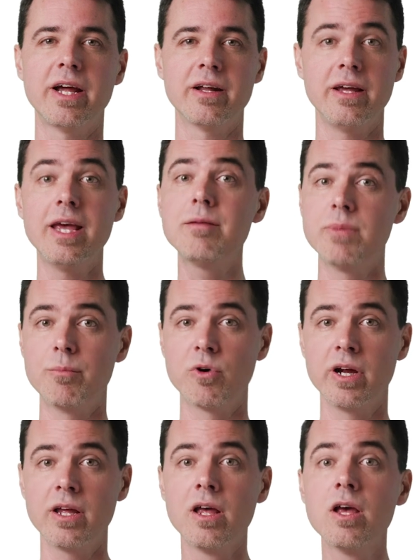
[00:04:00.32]
data in
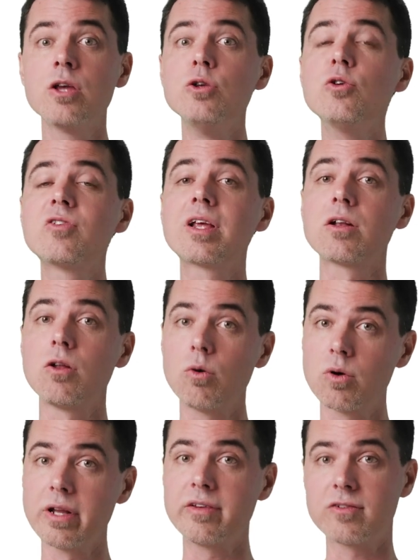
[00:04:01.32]
memory using
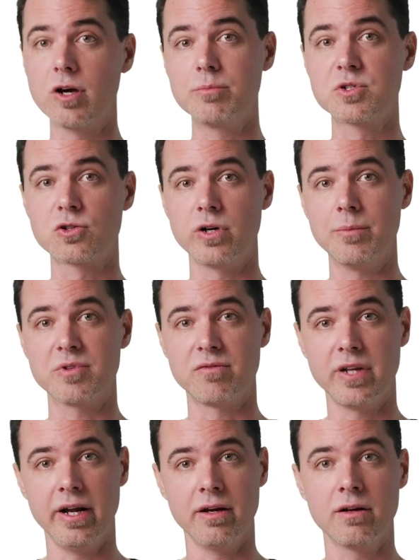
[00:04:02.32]
locally scoped streams
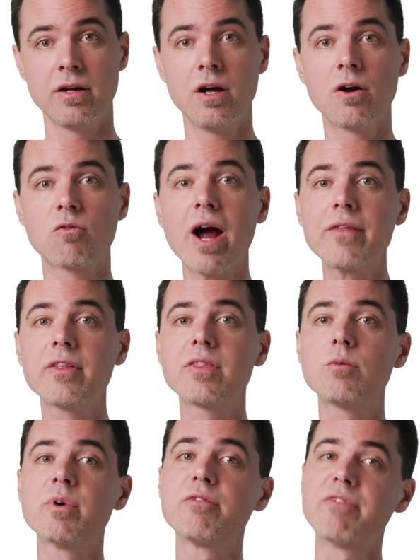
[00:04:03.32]
of data, rather
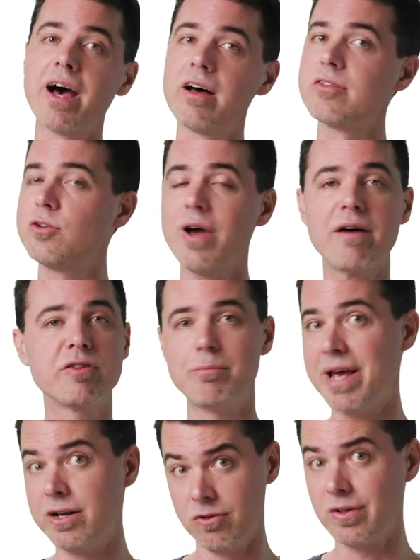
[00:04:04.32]
than with files you have to
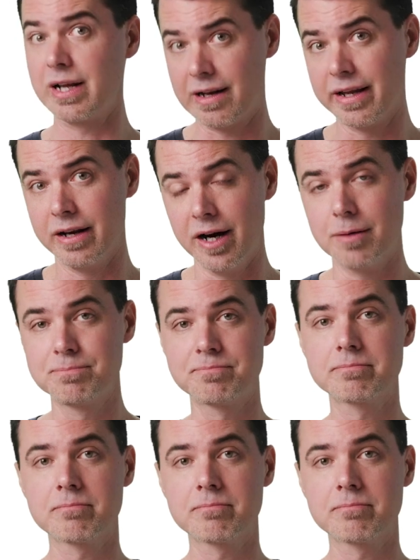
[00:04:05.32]
manually clean up.